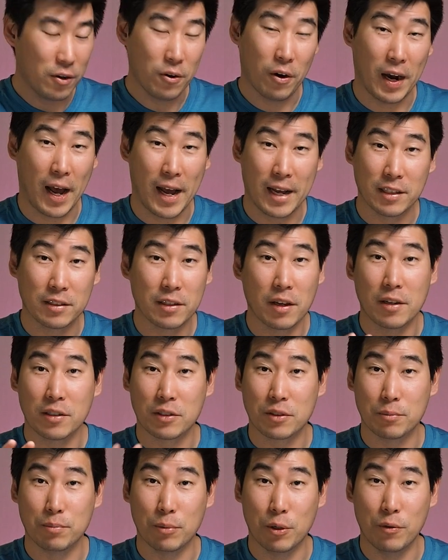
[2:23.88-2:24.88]
not as
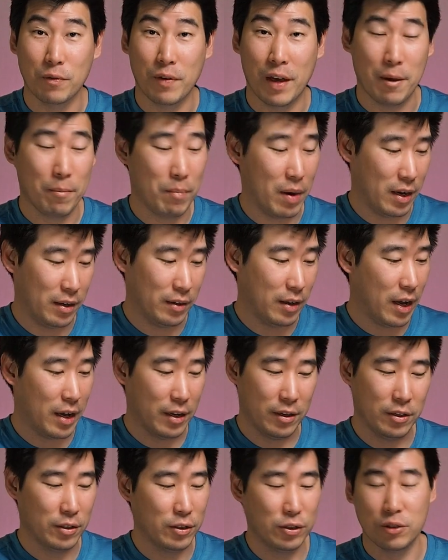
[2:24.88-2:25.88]
smooth there, but
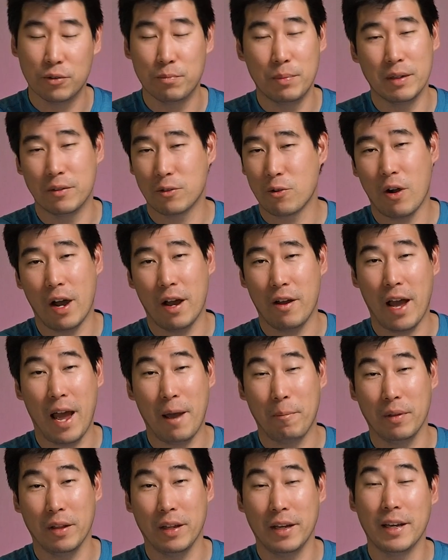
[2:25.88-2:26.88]
you should be quite
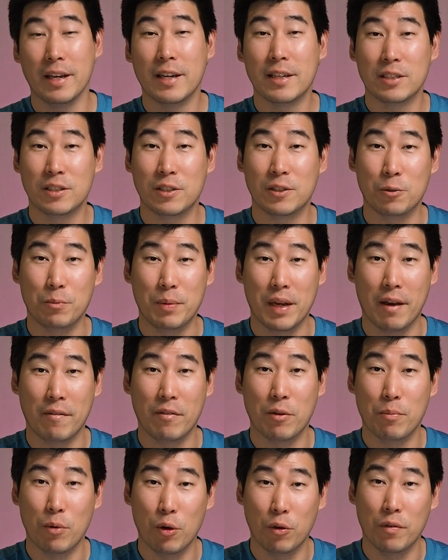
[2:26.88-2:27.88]
happily still be able
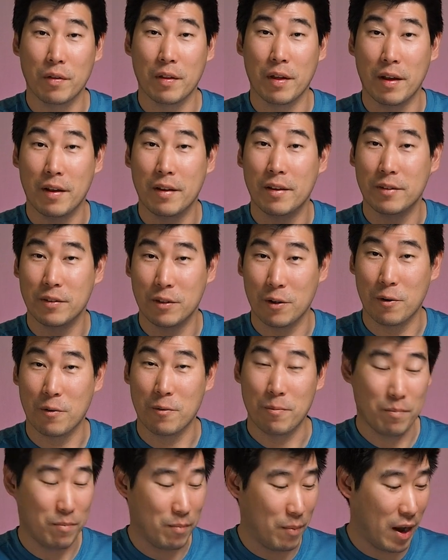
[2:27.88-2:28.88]
to move
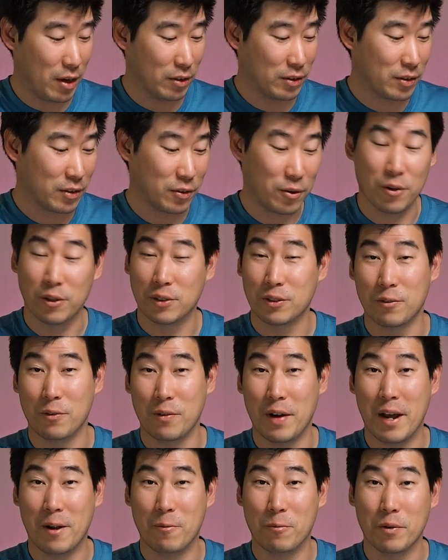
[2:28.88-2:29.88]
your mouse cursor
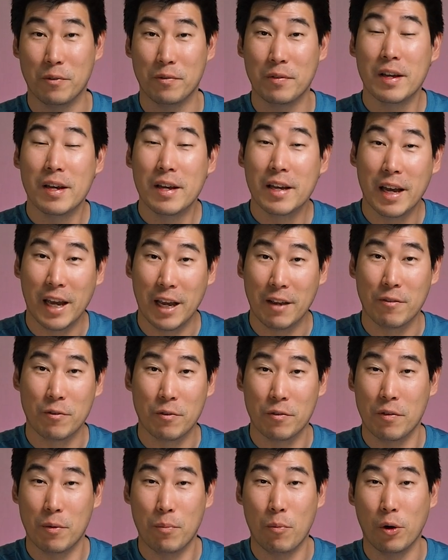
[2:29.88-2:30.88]
around with even
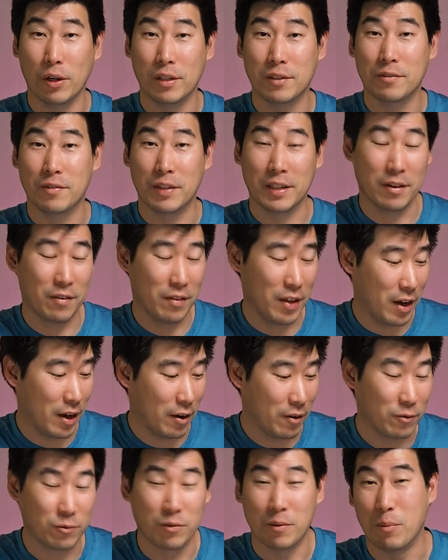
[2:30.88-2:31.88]
with a moist finger
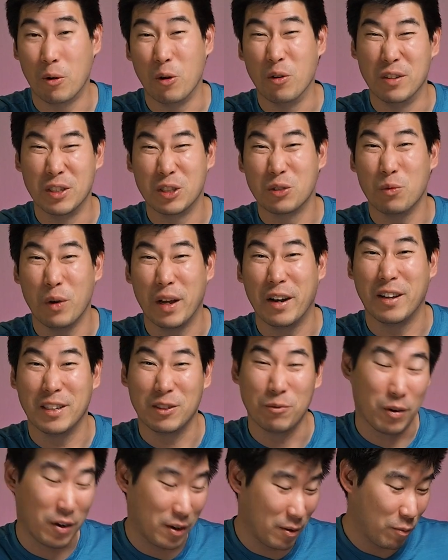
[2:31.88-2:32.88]
there for more of a sweat
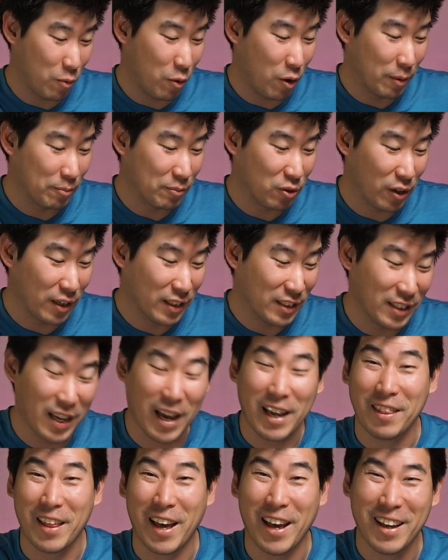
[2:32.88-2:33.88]
as well, what I'm trying to
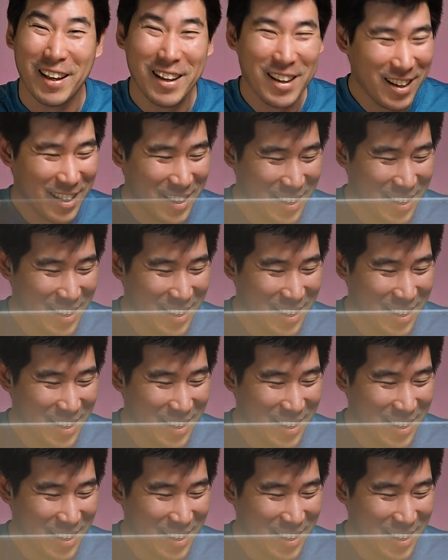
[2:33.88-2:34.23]
say there.